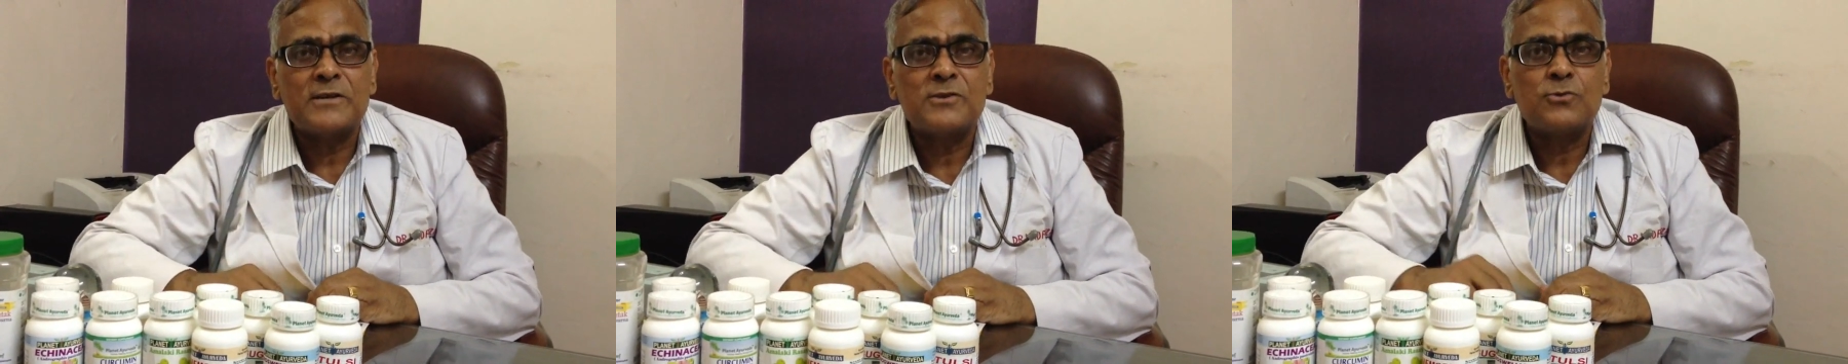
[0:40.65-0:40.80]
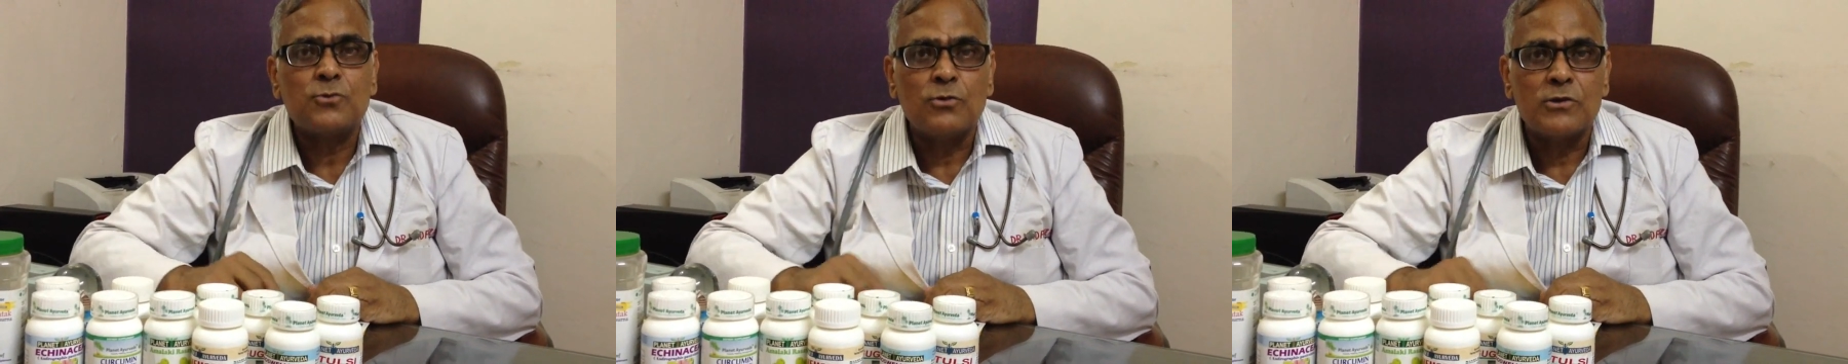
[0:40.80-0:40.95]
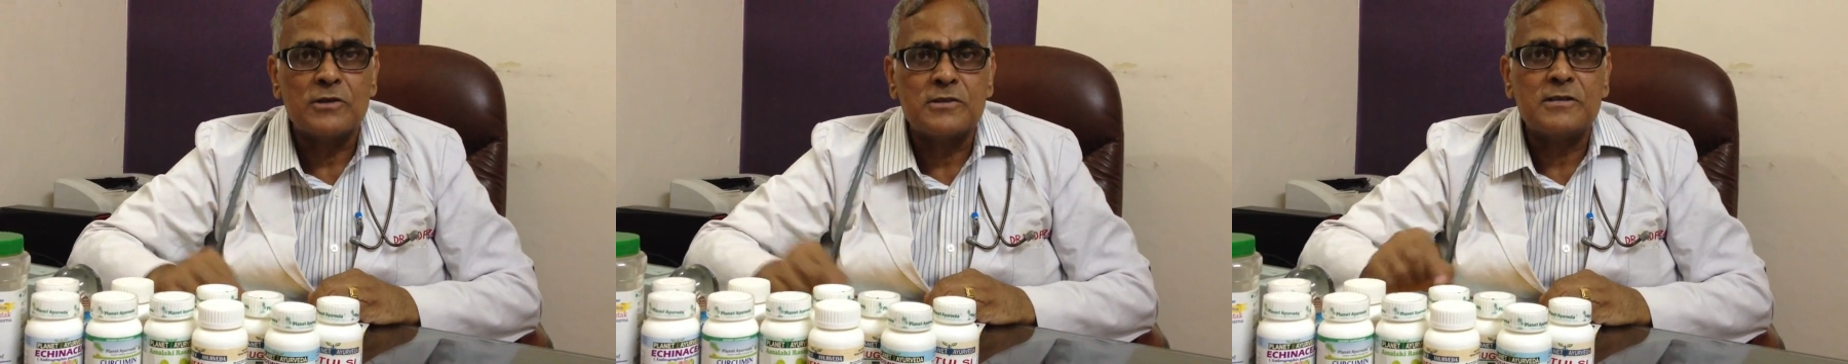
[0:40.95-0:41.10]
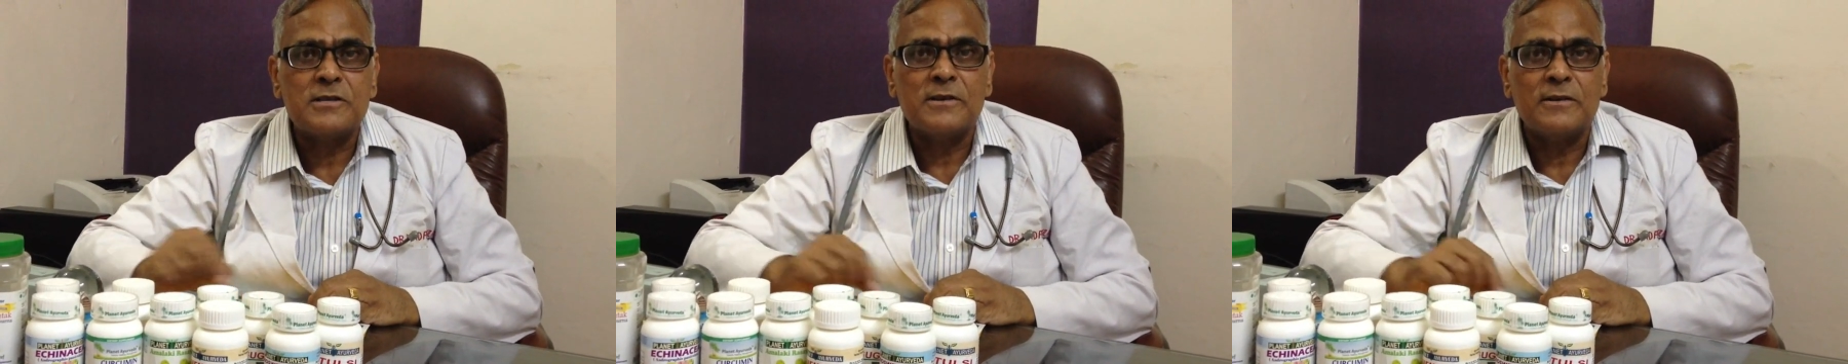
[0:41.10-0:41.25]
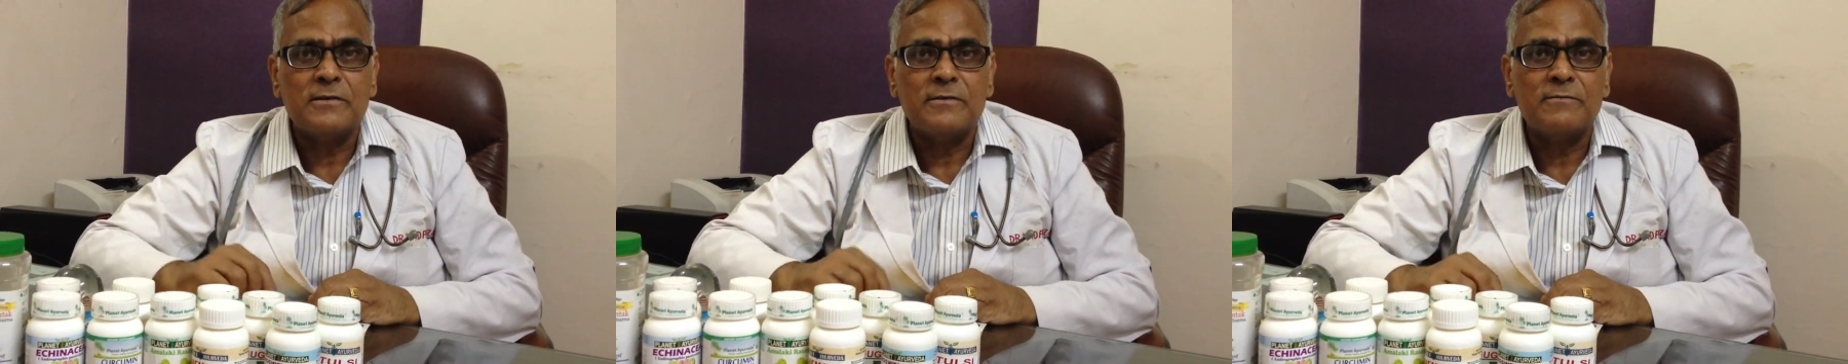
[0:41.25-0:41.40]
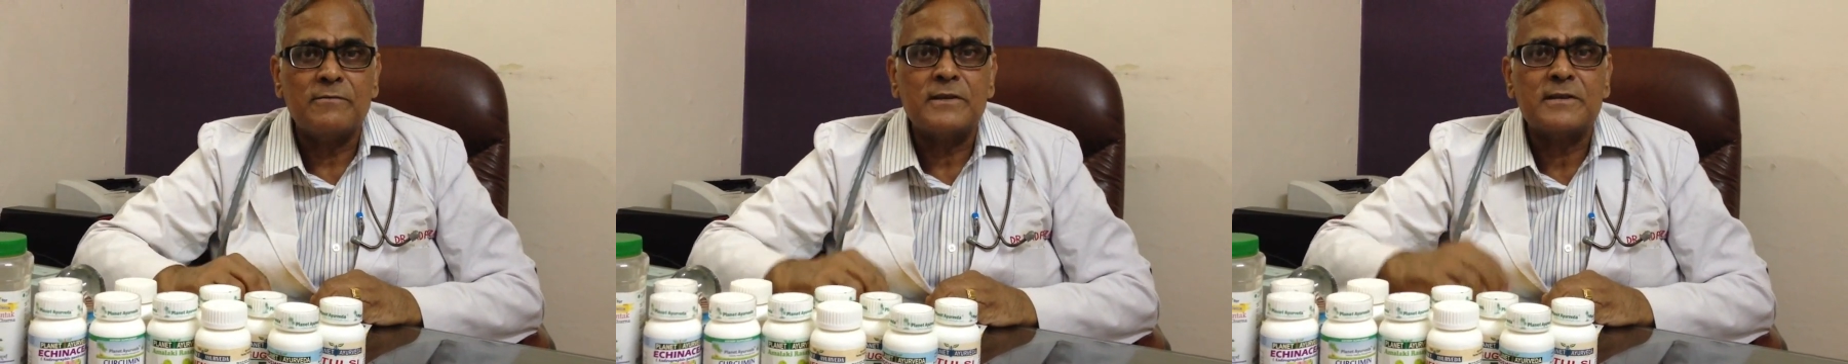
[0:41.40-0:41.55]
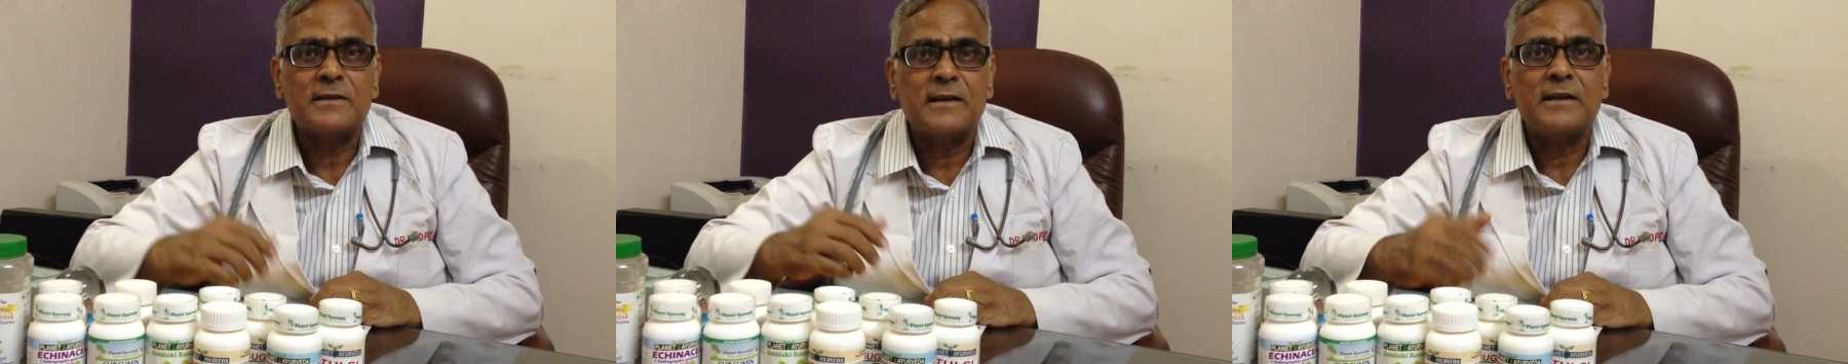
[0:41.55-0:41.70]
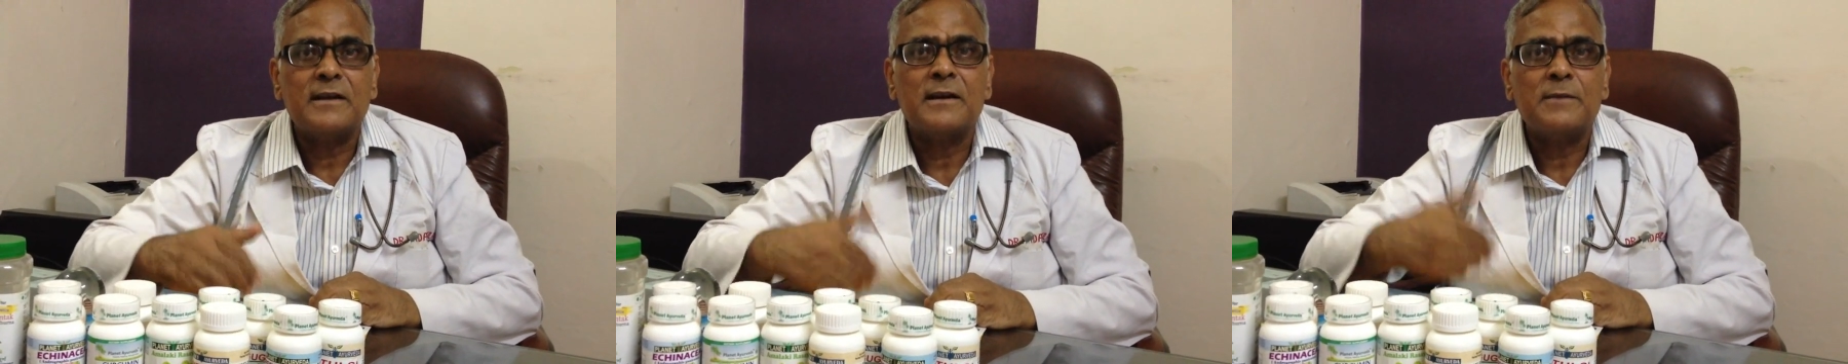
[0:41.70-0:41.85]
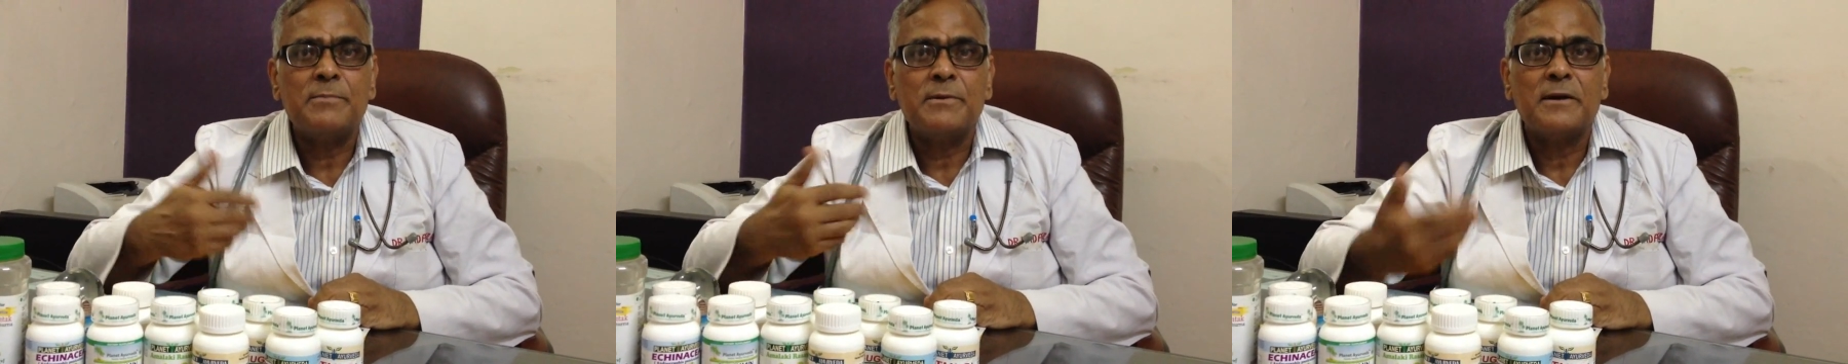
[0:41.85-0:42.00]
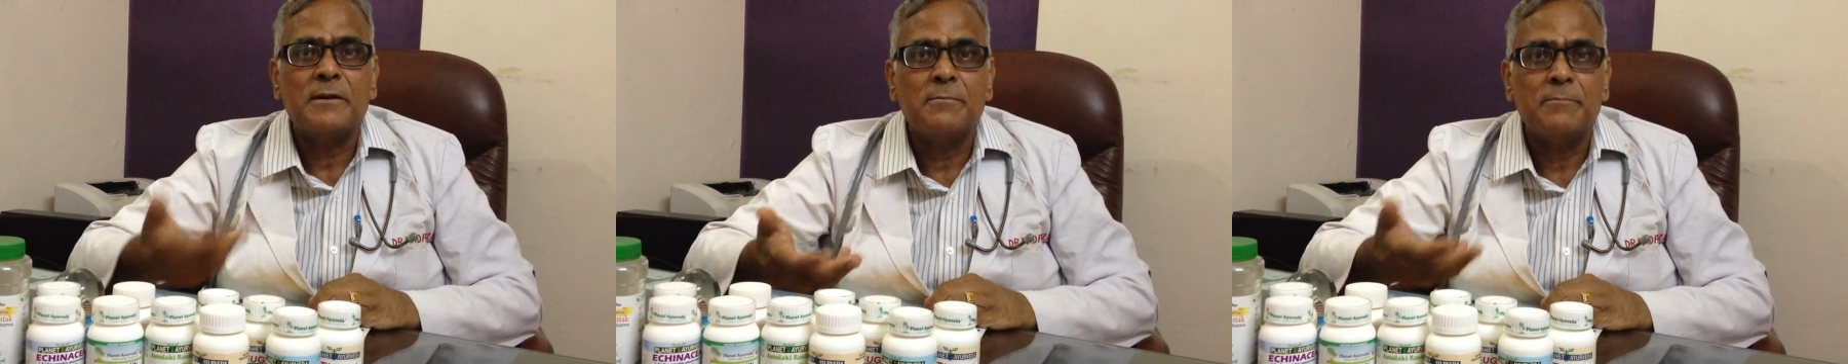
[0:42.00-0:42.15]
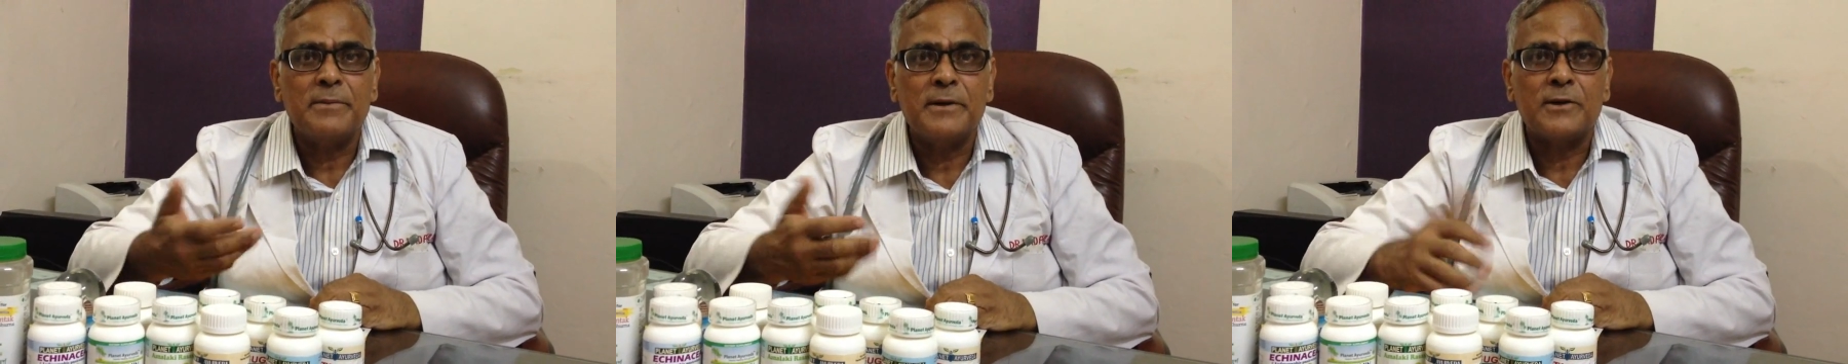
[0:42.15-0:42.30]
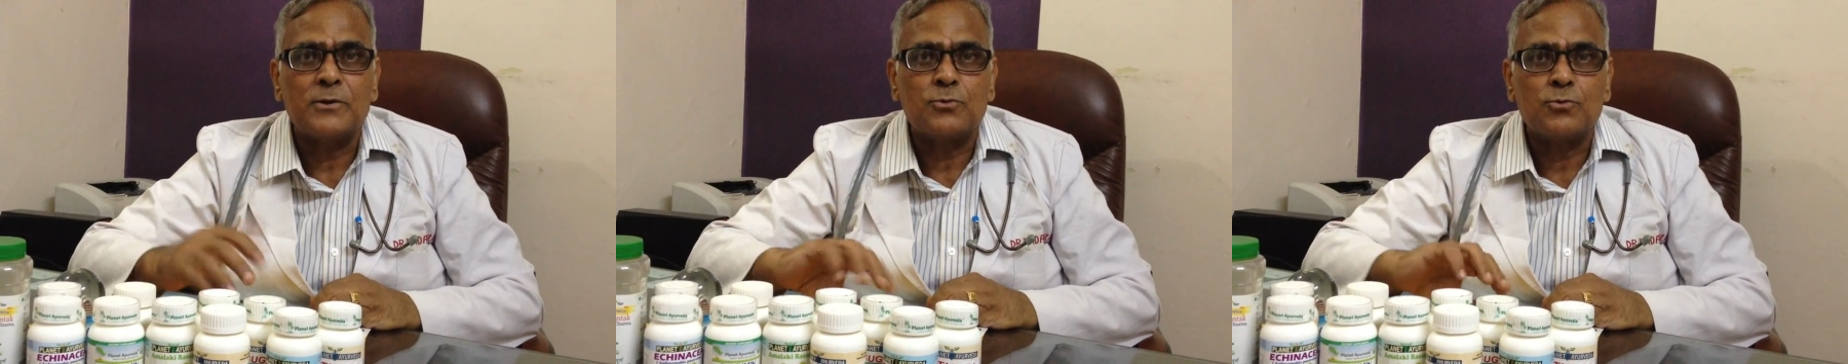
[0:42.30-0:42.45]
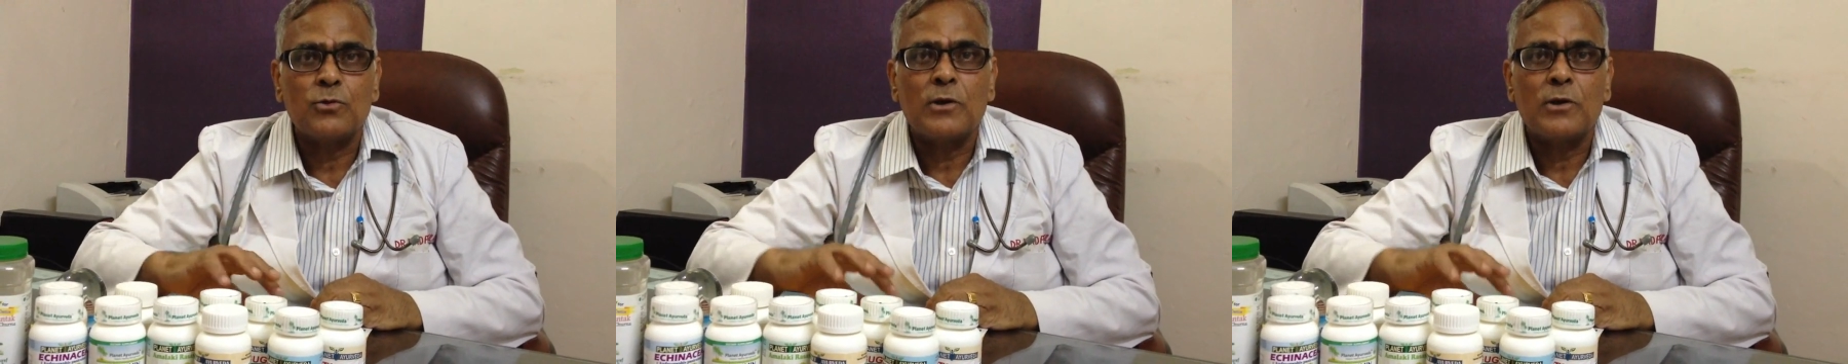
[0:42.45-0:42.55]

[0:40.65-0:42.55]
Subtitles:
as Tulsi, which cannot be compared.